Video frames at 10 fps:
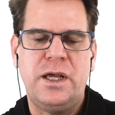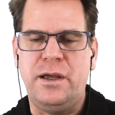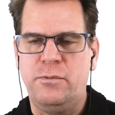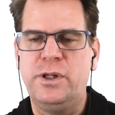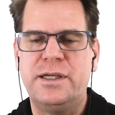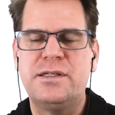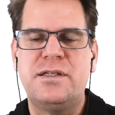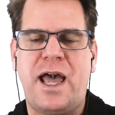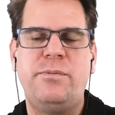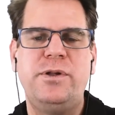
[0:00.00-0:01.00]
really
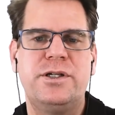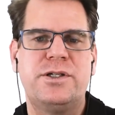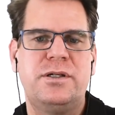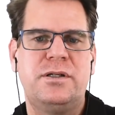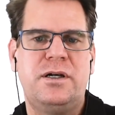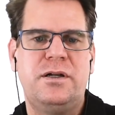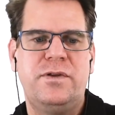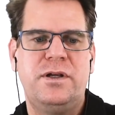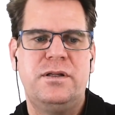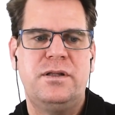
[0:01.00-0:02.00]
established a lot of
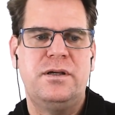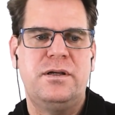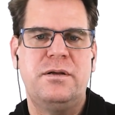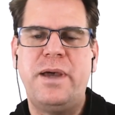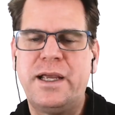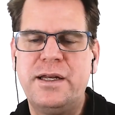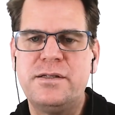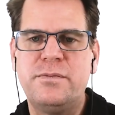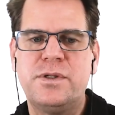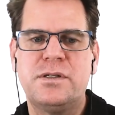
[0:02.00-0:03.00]
the
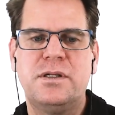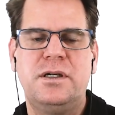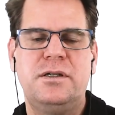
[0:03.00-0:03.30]
mechanisms,